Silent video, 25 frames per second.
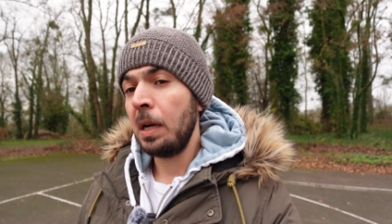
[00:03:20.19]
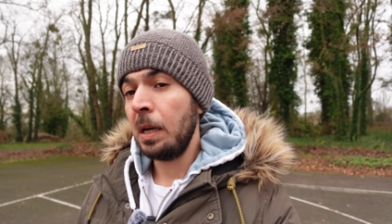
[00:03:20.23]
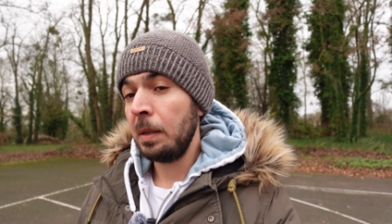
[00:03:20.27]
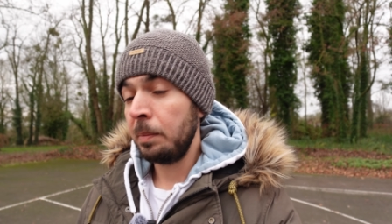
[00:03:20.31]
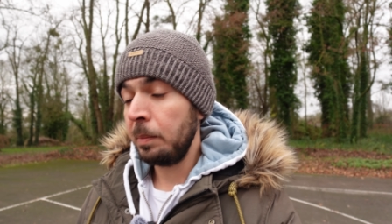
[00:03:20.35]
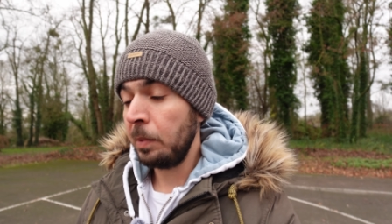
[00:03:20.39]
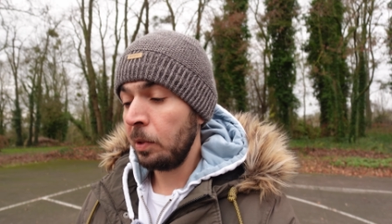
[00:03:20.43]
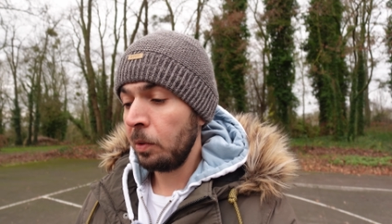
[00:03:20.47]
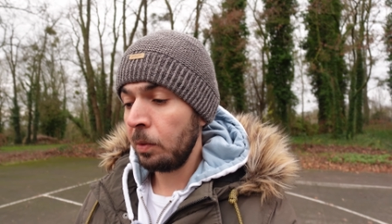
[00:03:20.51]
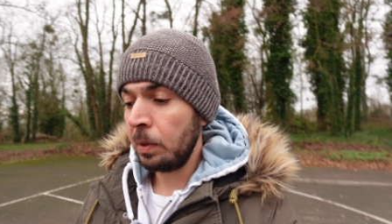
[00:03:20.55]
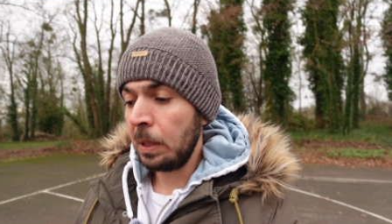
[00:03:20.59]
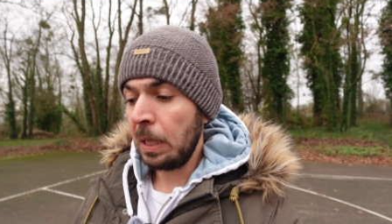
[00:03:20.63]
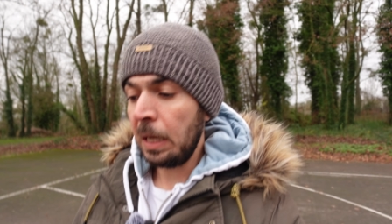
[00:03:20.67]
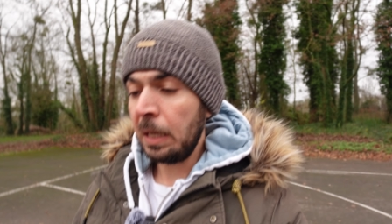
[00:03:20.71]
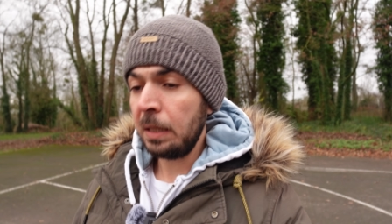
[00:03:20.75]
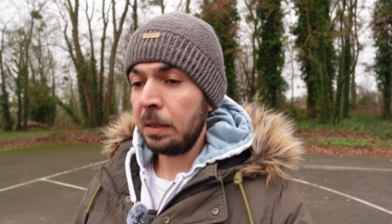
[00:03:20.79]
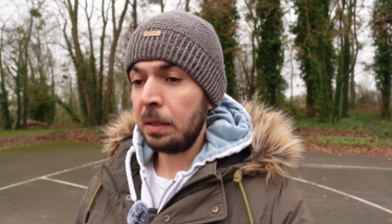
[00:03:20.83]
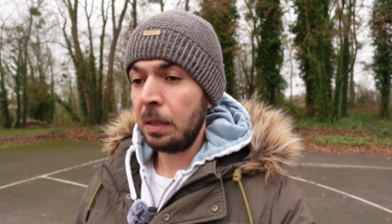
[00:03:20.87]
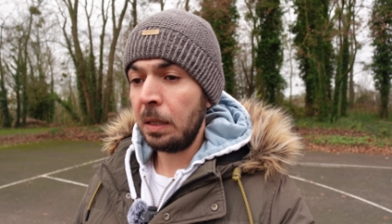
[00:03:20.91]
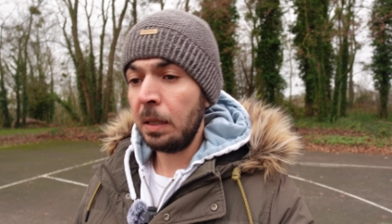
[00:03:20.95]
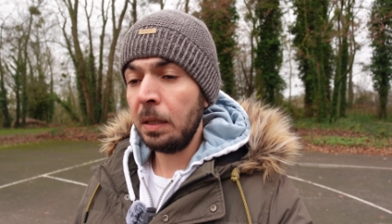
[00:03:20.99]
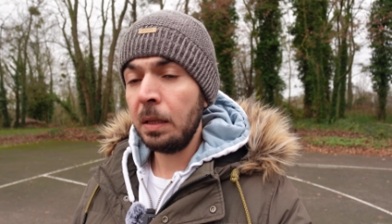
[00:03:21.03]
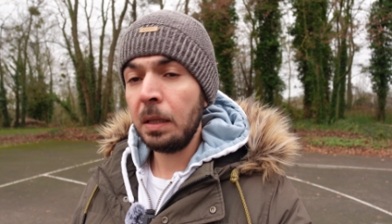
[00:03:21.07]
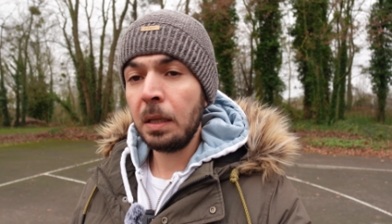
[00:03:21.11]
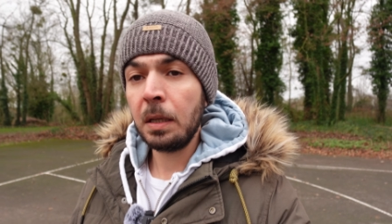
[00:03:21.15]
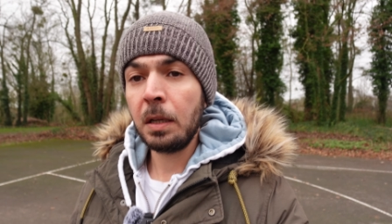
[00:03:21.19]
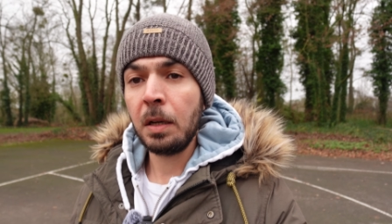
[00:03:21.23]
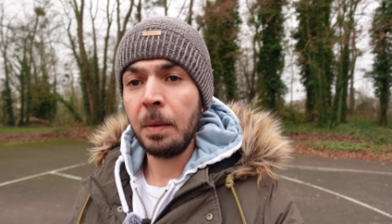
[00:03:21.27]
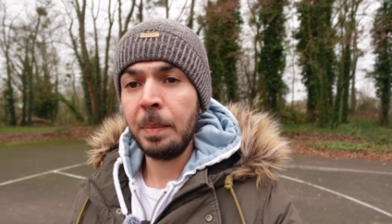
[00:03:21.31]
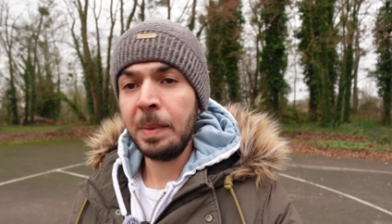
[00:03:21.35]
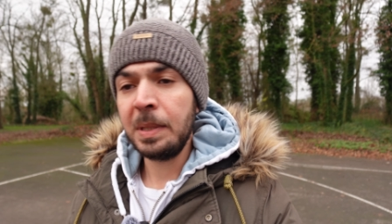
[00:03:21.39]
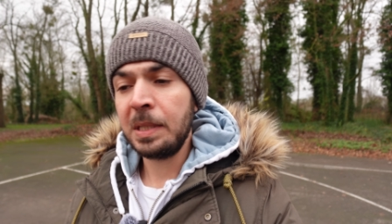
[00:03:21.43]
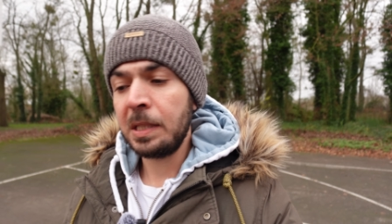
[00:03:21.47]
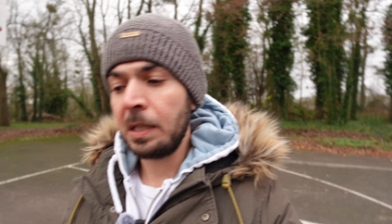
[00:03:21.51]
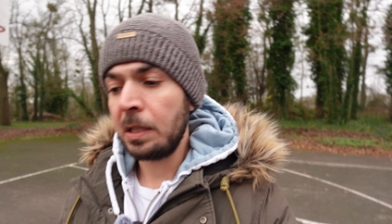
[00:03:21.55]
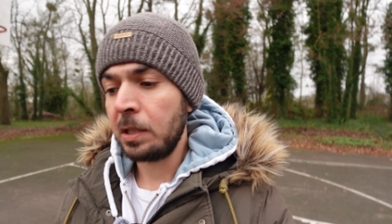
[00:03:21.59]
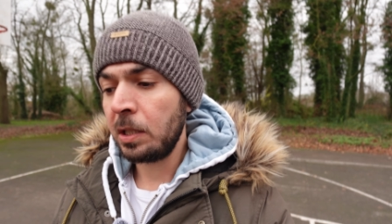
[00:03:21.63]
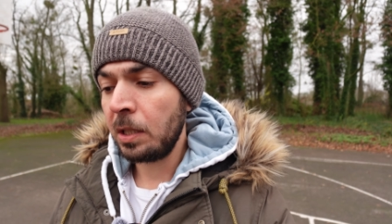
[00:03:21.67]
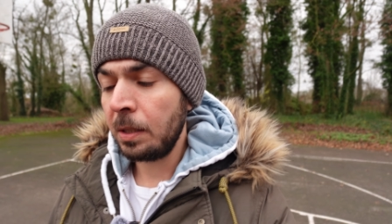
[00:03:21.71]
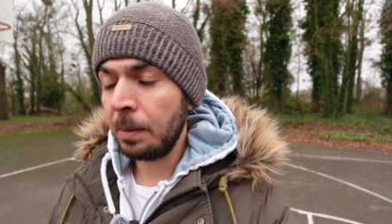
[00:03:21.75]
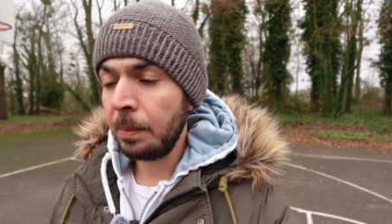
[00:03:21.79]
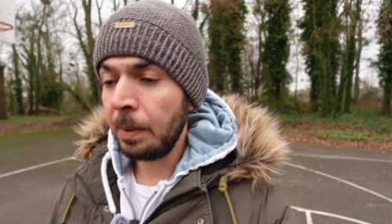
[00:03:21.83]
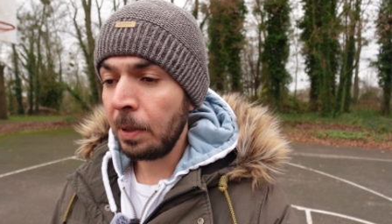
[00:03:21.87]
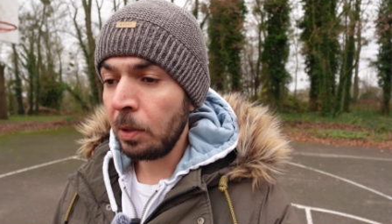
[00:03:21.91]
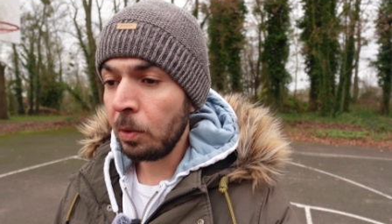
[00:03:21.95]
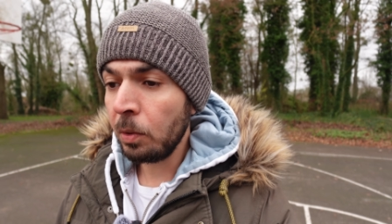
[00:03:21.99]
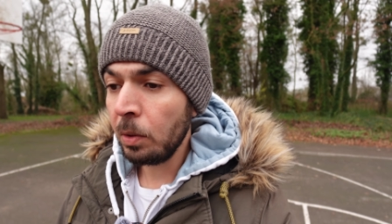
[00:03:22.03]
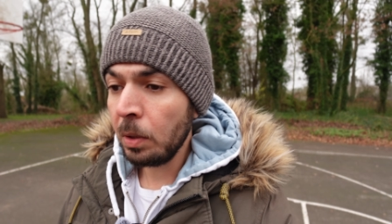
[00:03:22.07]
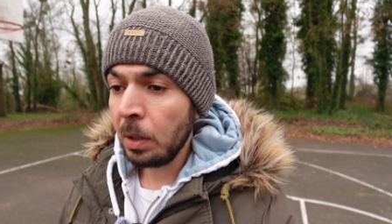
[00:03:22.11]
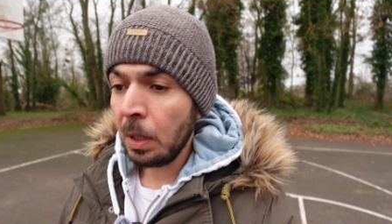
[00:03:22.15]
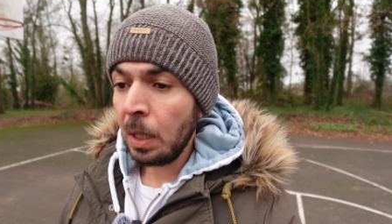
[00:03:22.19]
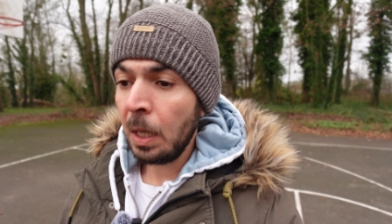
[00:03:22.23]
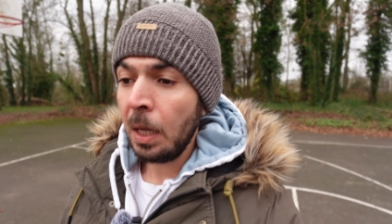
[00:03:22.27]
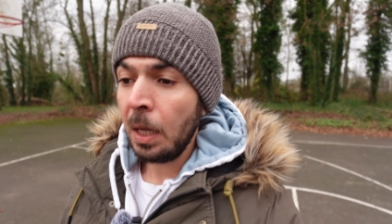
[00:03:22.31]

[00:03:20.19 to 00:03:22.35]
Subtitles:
Let me know that in the comment section below.